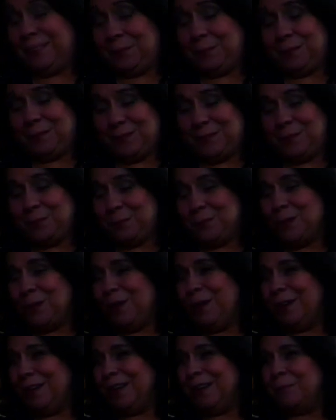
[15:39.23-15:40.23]
it was it was
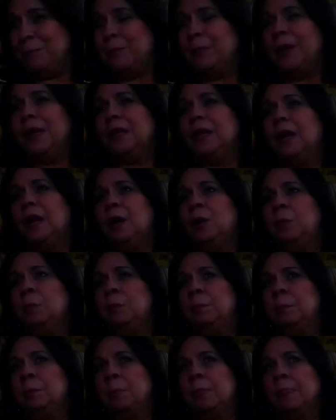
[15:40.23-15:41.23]
hard, but
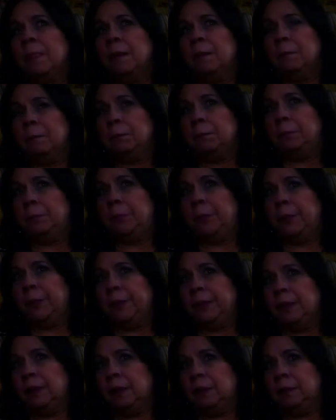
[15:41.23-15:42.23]
um,
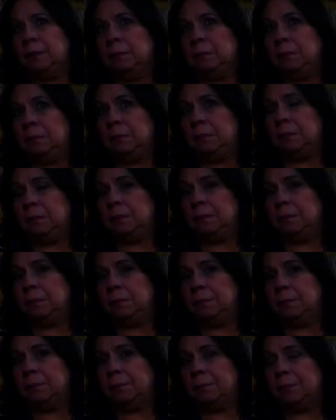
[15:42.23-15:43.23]
but um,
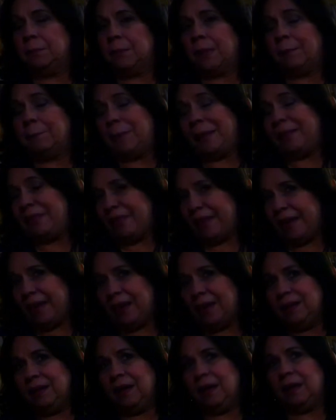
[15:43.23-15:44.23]
by
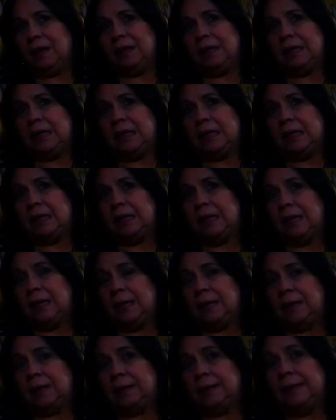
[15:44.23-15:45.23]
then uh, he
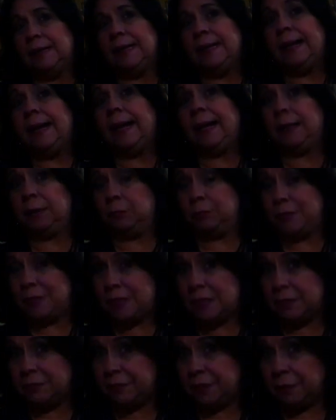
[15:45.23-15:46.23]
uh, had
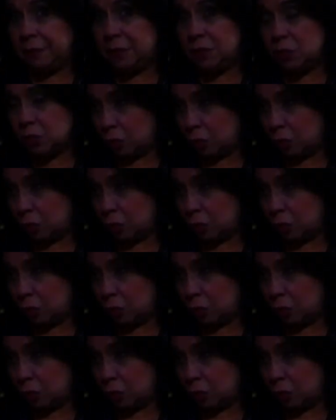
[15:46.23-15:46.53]
received a